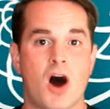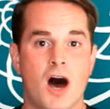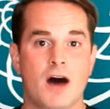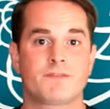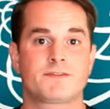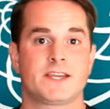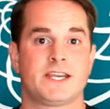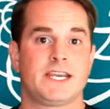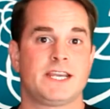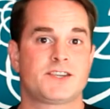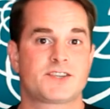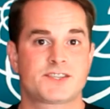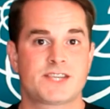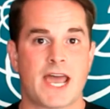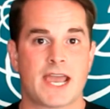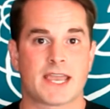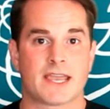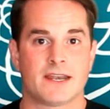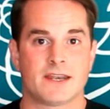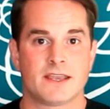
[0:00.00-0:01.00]
often each
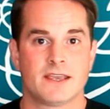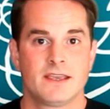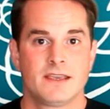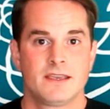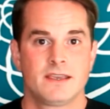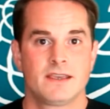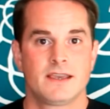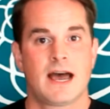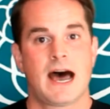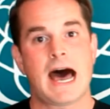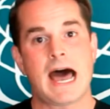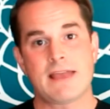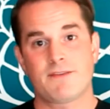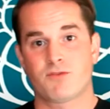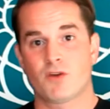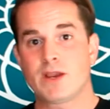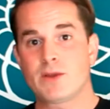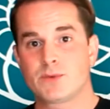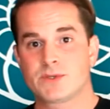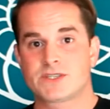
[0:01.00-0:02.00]
second. High
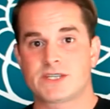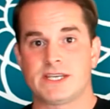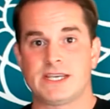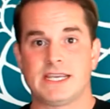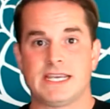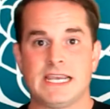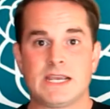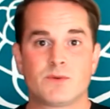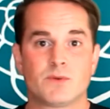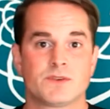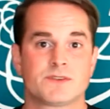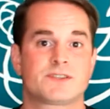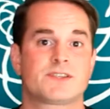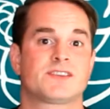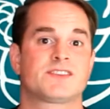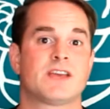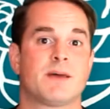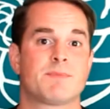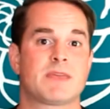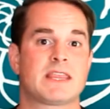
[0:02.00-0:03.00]
frequency equals to
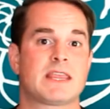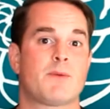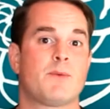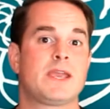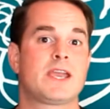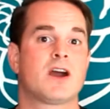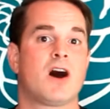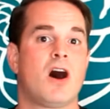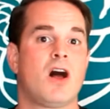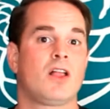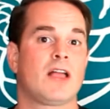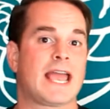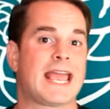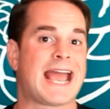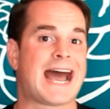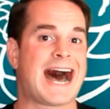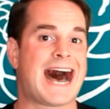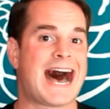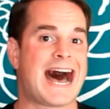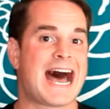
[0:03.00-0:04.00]
something that we call a
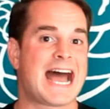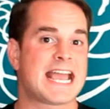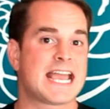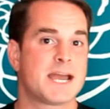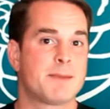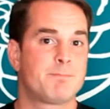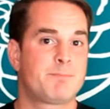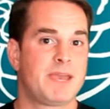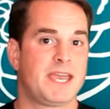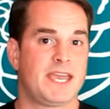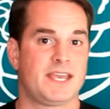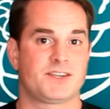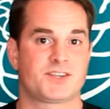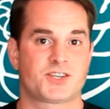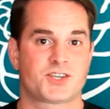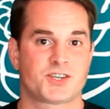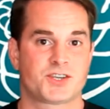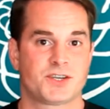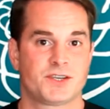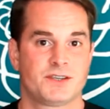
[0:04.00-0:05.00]
high
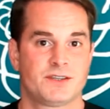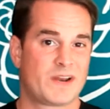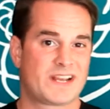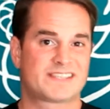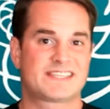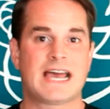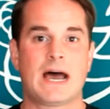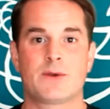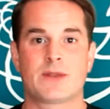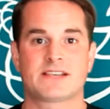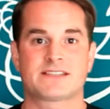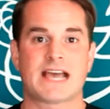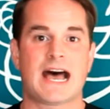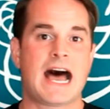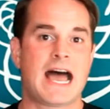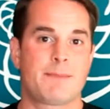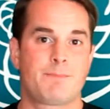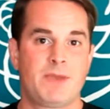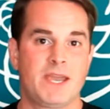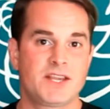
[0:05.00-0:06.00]
pitch. When a sound has a
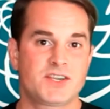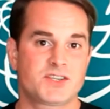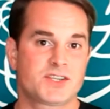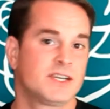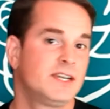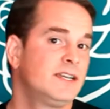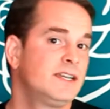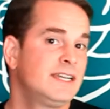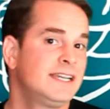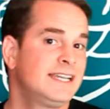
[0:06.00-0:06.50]
high pitch,